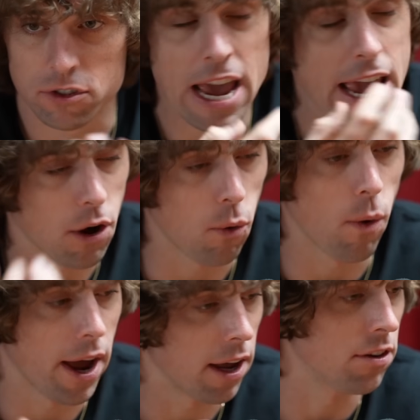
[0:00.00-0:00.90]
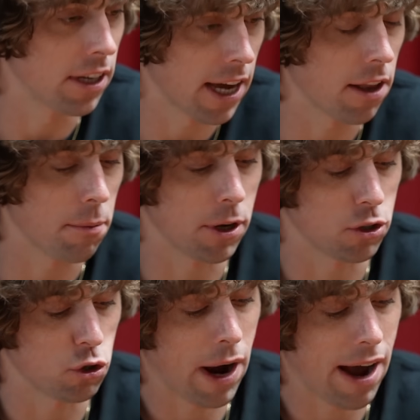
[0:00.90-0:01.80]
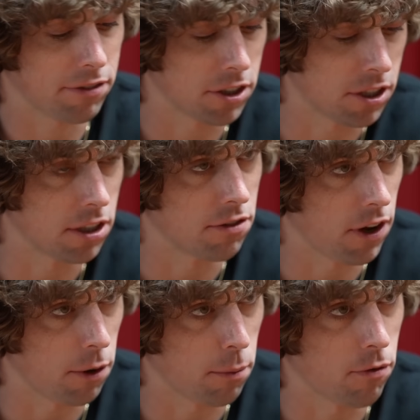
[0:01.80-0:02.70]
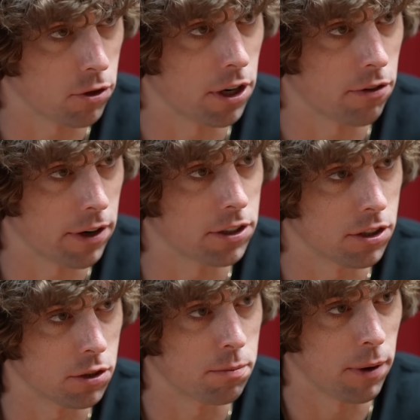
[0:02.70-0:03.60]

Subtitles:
takeaway together because you have to see it develop over generations.